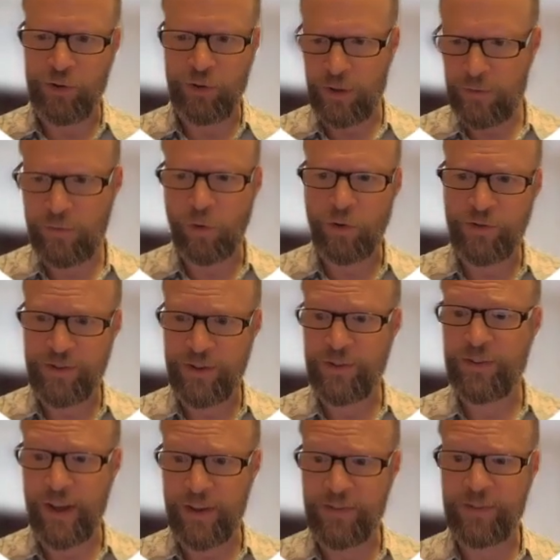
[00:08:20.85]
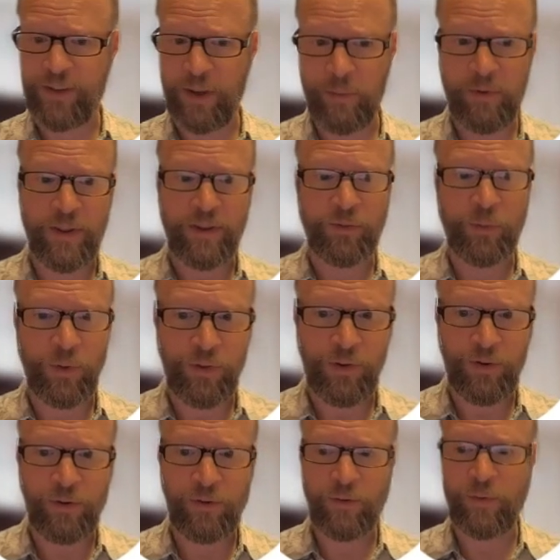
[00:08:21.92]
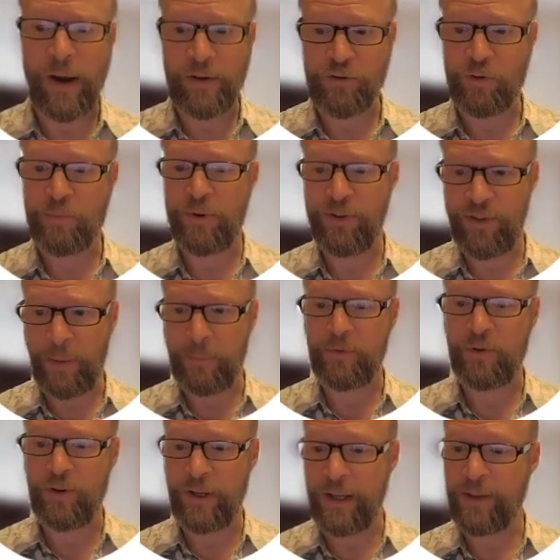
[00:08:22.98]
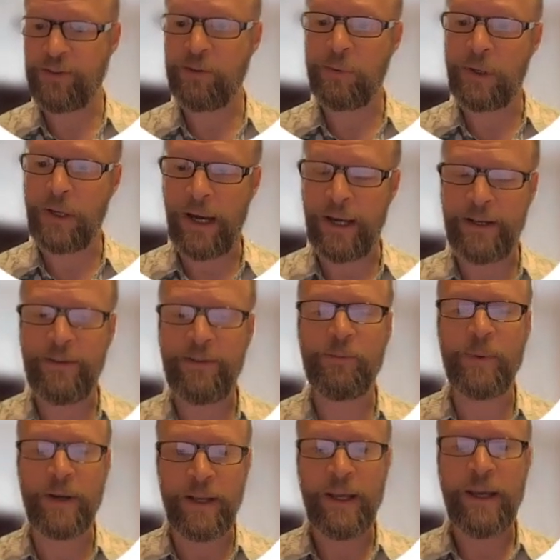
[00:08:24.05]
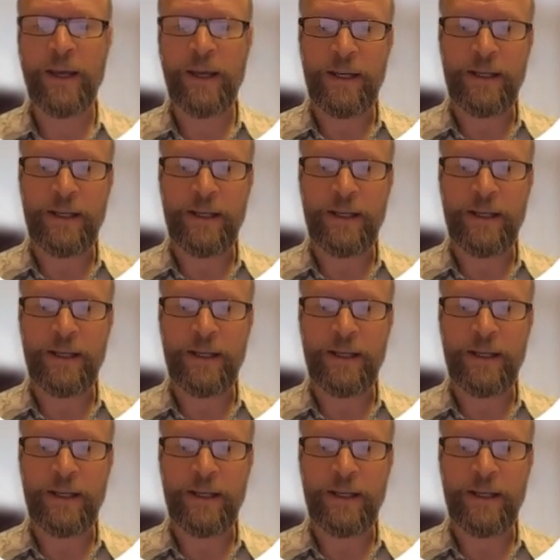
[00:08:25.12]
You can, of course, discuss some of this with your graduate preceptor to get some guidance, but it